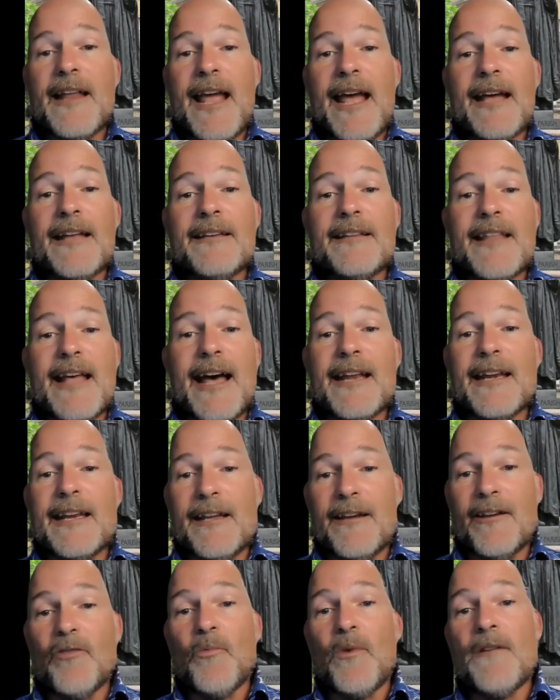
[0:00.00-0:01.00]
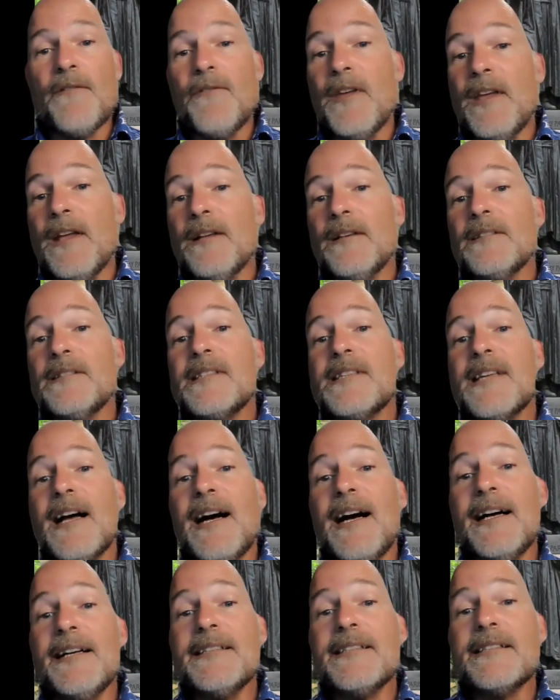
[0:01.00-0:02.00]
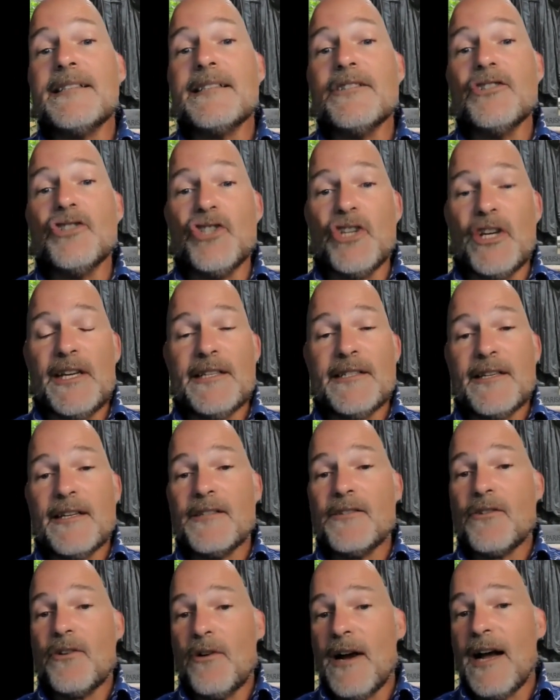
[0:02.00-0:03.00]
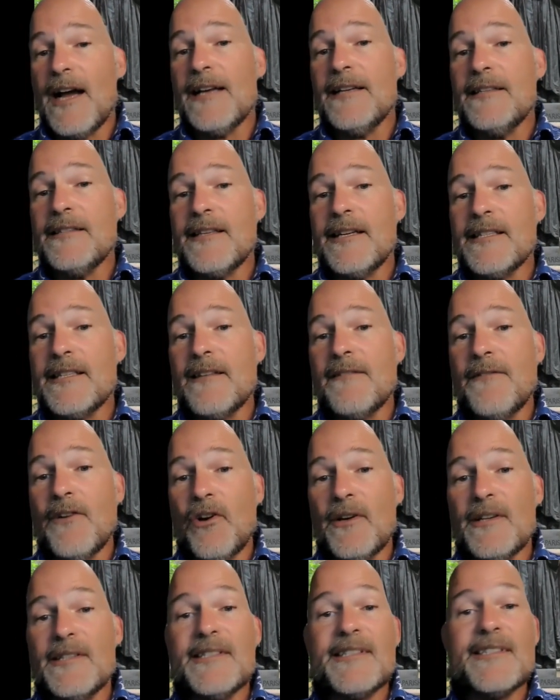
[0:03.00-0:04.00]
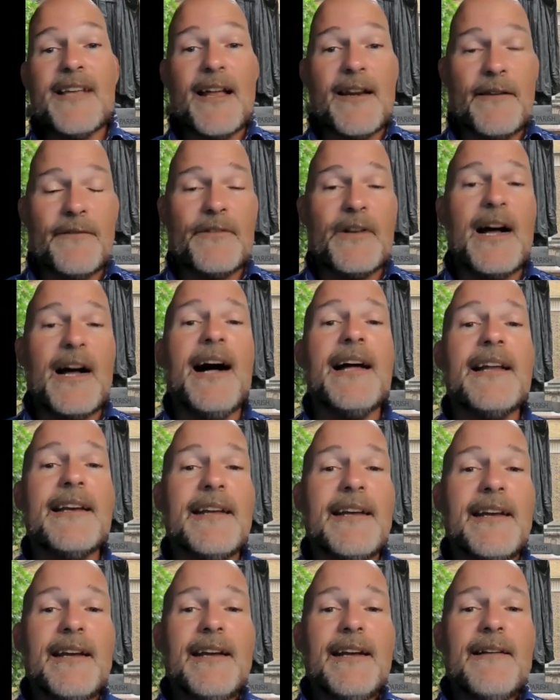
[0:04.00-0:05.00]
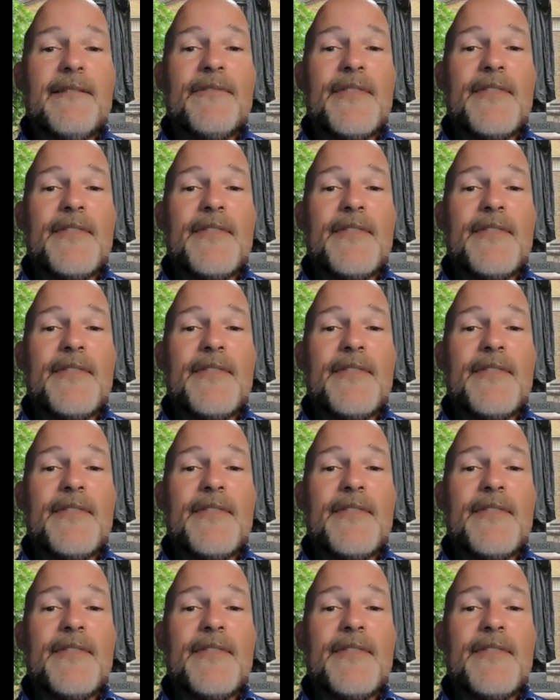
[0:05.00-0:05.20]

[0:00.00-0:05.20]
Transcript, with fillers: and that it reveals to us Jesus Christ as the very Son of God.